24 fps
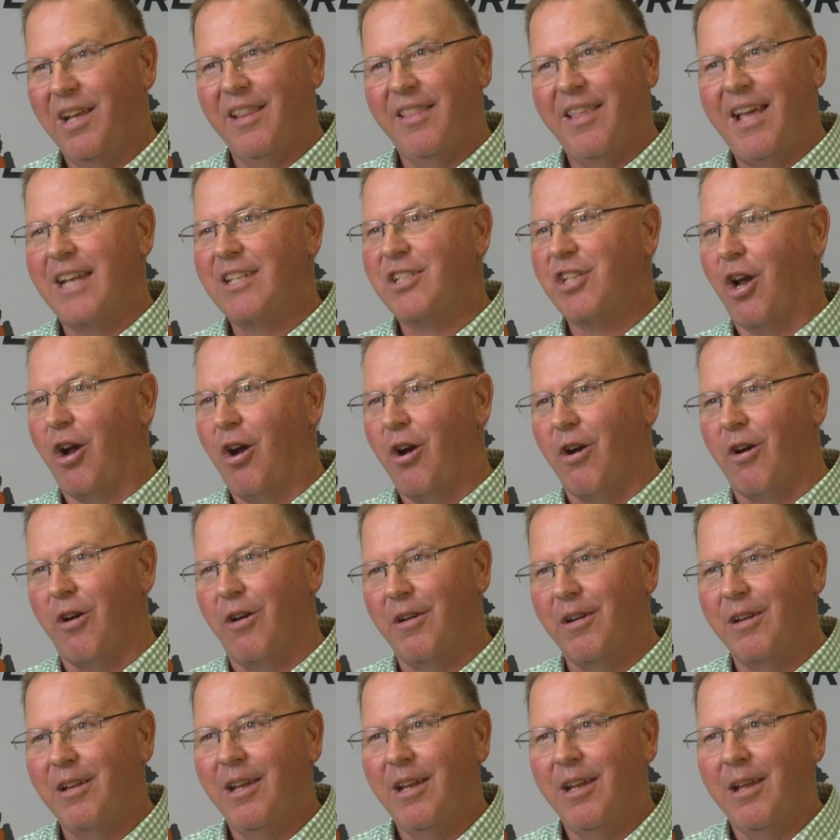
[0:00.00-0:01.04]
That's
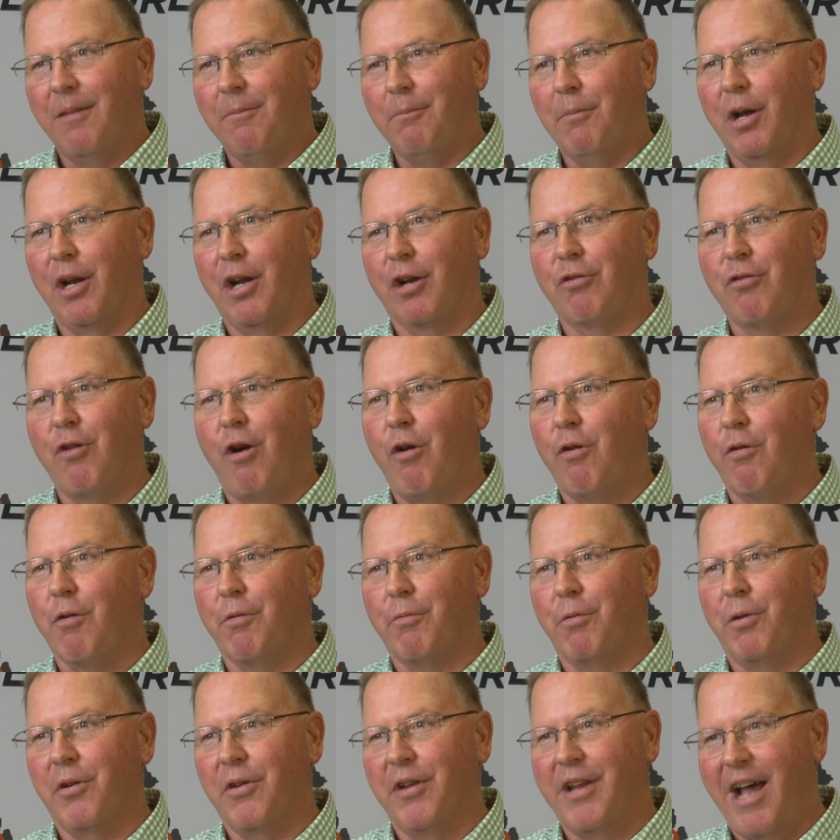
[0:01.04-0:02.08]
hard, but a grower
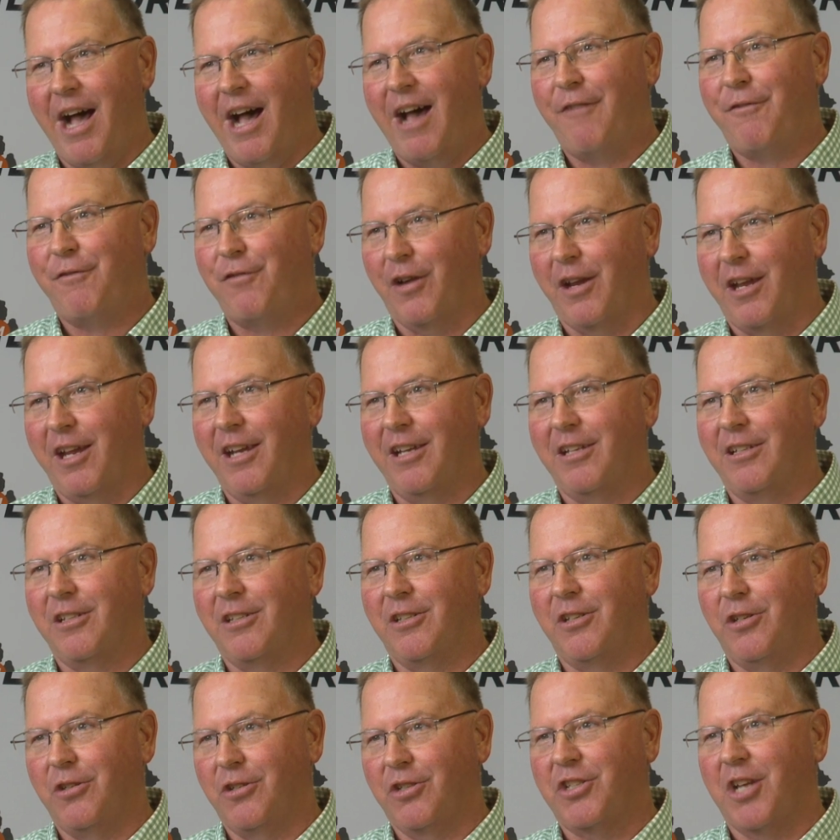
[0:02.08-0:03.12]
will not forget to
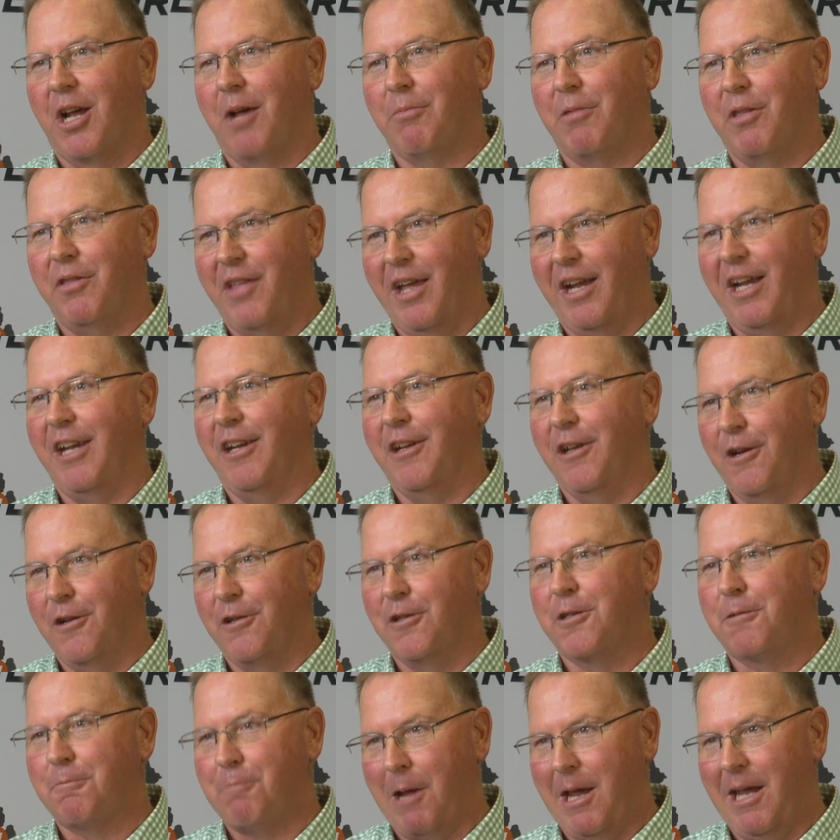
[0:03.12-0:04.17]
do something that he
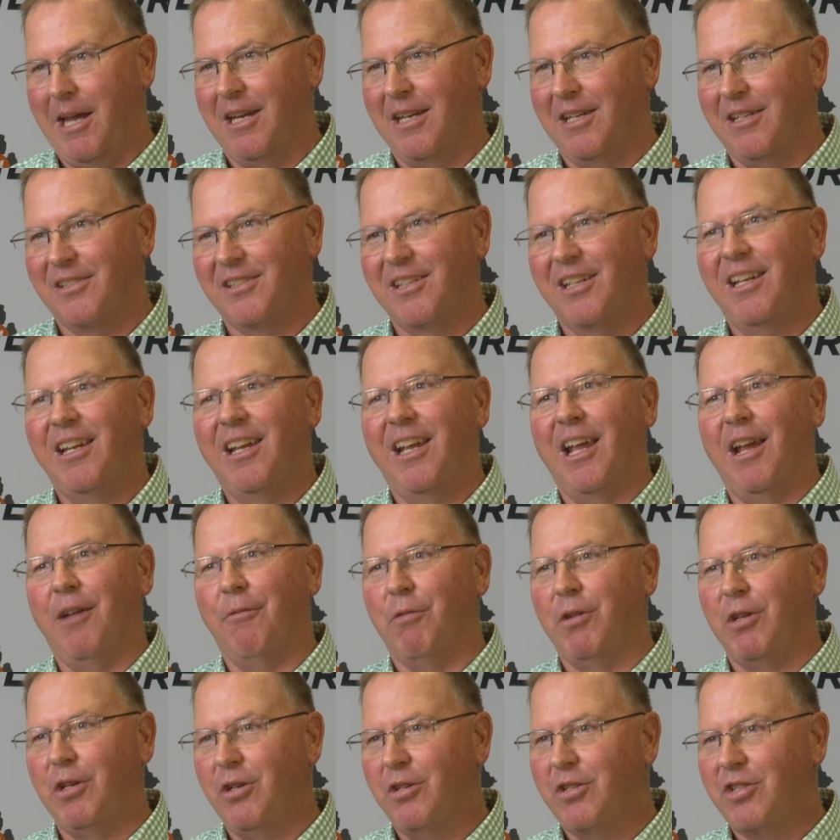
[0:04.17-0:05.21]
knows pays. And
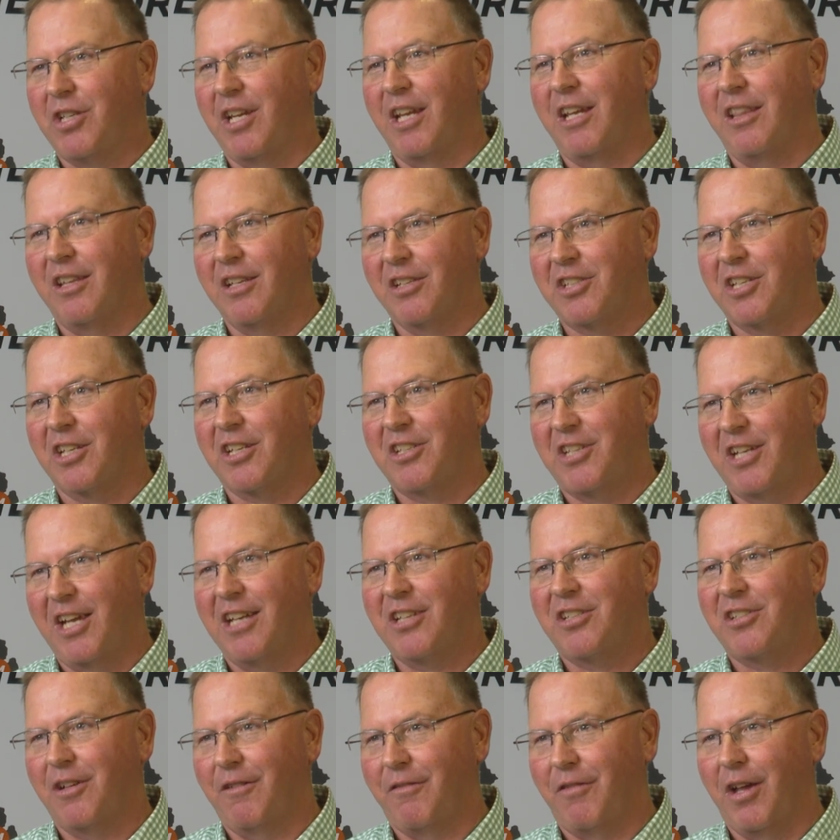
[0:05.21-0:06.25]
when you see the
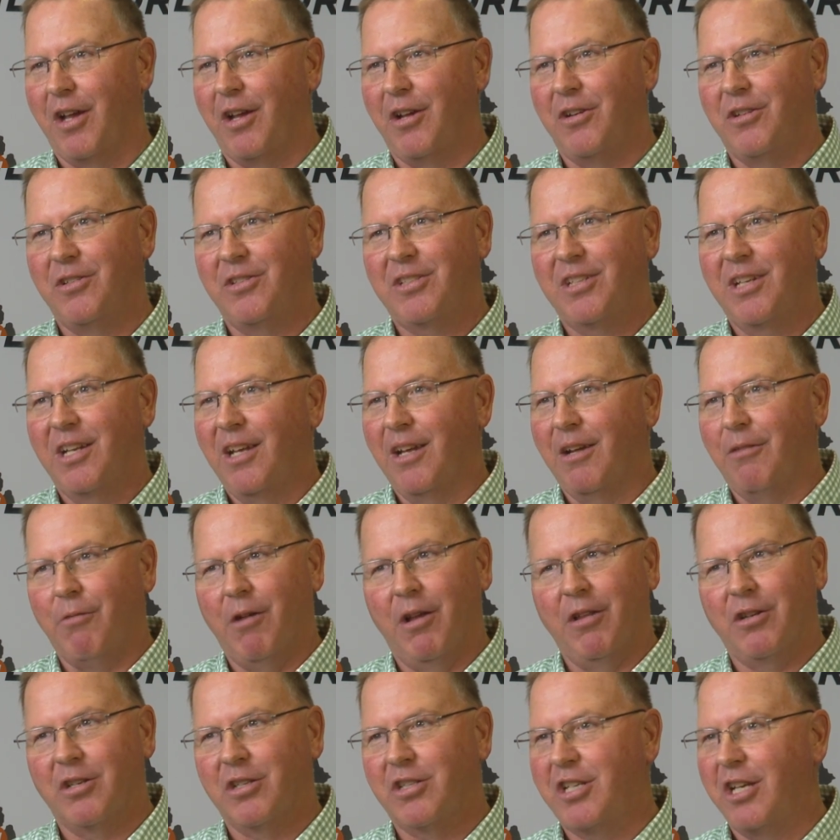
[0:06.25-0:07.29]
success of those,
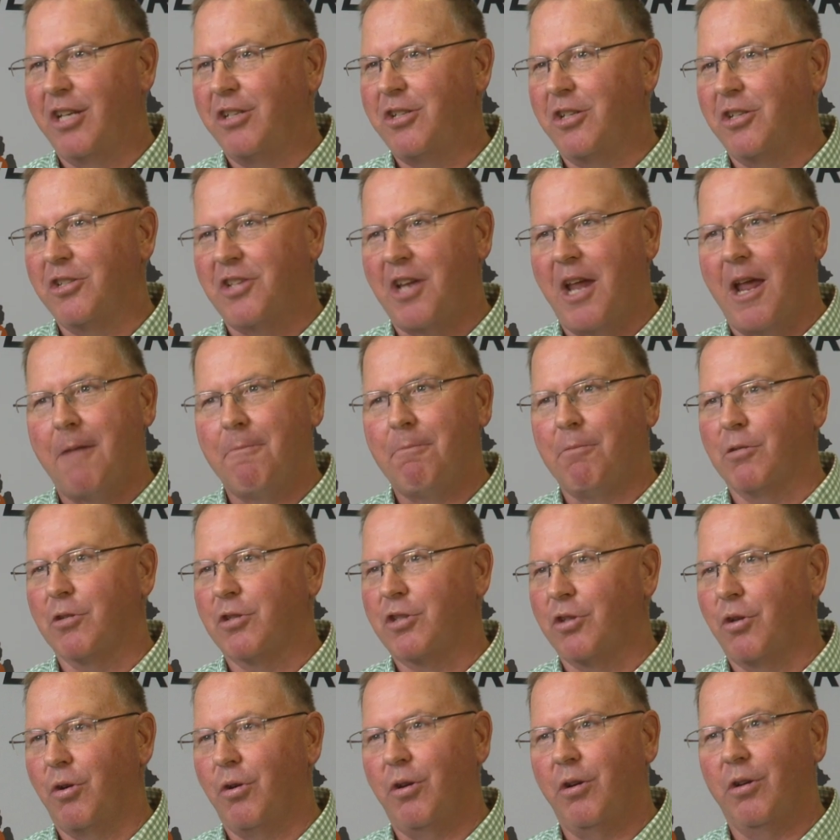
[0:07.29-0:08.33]
whether it's tissue sample,
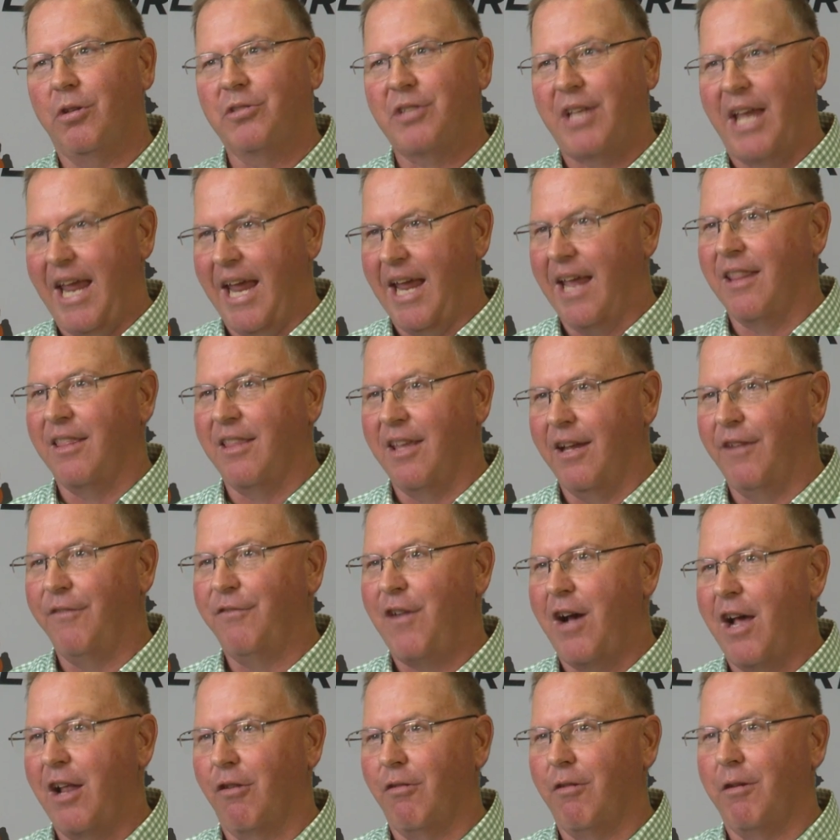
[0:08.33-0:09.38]
soils, and then
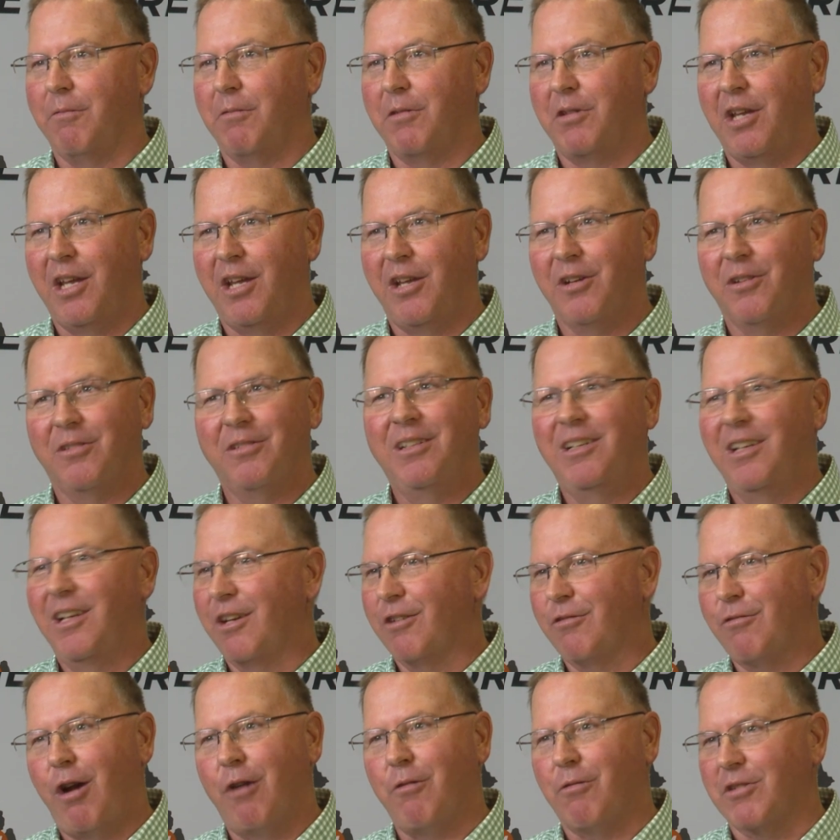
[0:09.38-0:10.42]
follow up with yield,
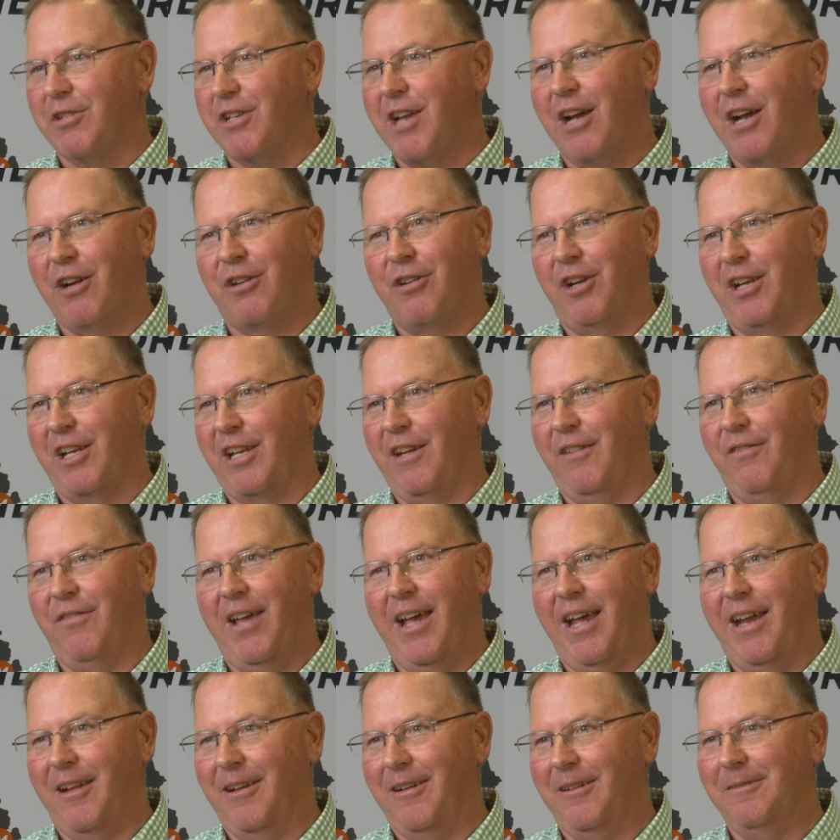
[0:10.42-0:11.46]
grower's not going to give
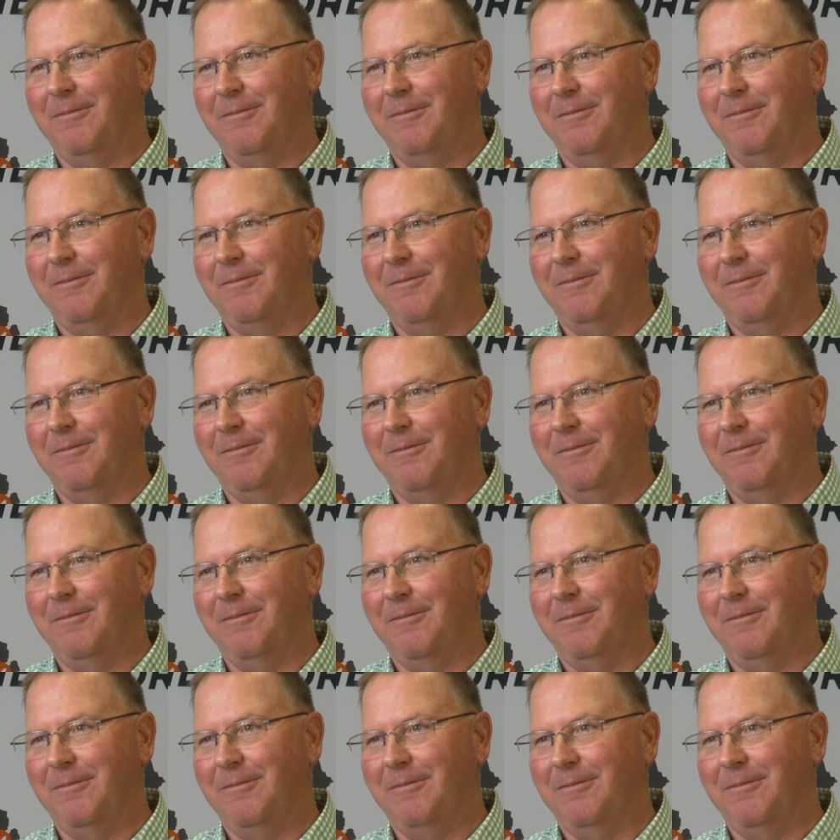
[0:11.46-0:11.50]
that up.